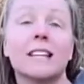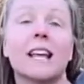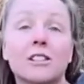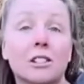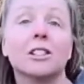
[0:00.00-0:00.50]

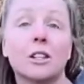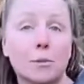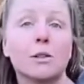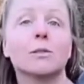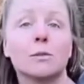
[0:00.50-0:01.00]
tension in your
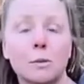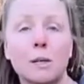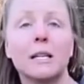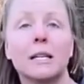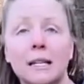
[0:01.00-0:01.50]
muscles will
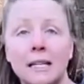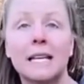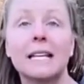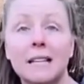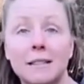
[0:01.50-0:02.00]
be
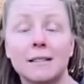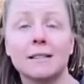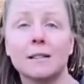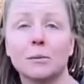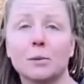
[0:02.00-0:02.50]
eased
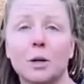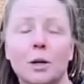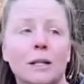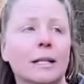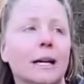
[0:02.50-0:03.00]

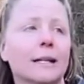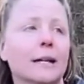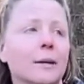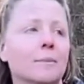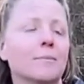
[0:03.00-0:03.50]
somewhat,
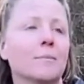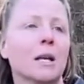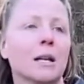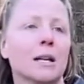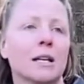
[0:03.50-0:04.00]
and
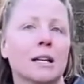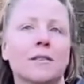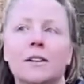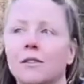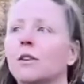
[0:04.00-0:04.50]

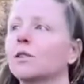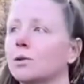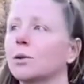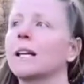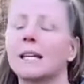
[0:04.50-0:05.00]
even if you've got
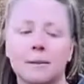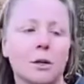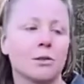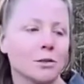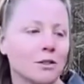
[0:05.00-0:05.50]
sore aching
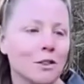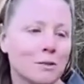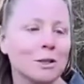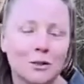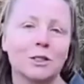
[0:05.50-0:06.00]
muscles, if you've
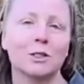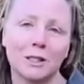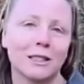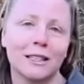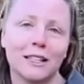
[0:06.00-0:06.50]
been
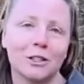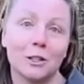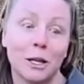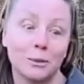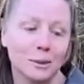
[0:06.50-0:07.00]
overdoing it, then this
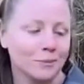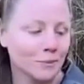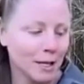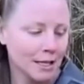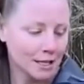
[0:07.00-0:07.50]
should help.
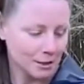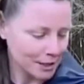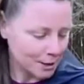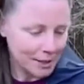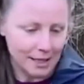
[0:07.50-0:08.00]
So
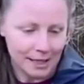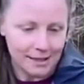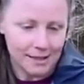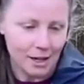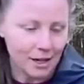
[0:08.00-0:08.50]
yeah, we could
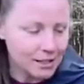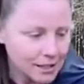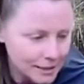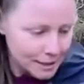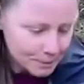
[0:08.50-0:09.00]
get
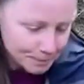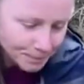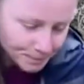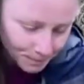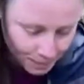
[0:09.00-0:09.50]
started.
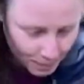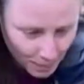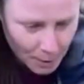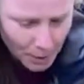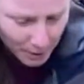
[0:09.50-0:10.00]

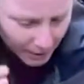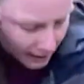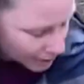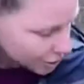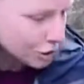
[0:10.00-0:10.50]
Maybe I
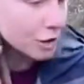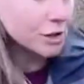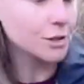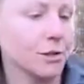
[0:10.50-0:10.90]
can introduce you